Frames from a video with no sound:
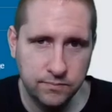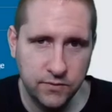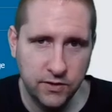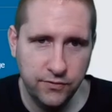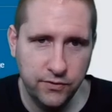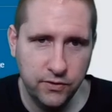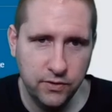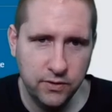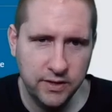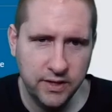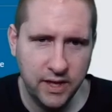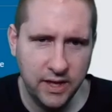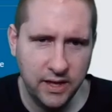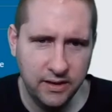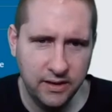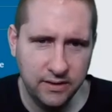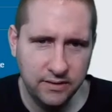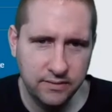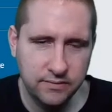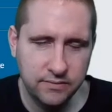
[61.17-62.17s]
if you look at
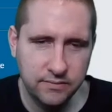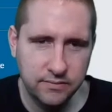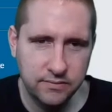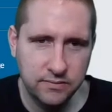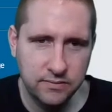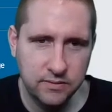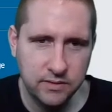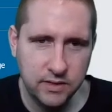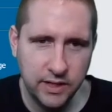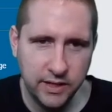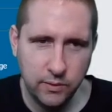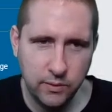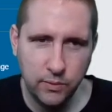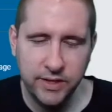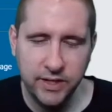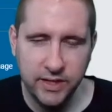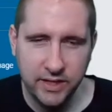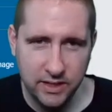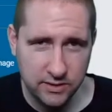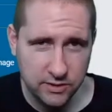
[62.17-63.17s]
it, like when
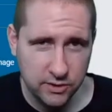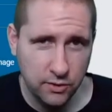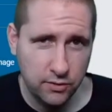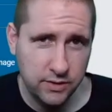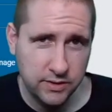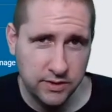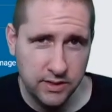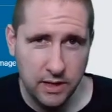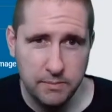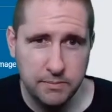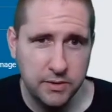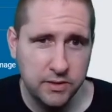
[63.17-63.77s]
the kids go to type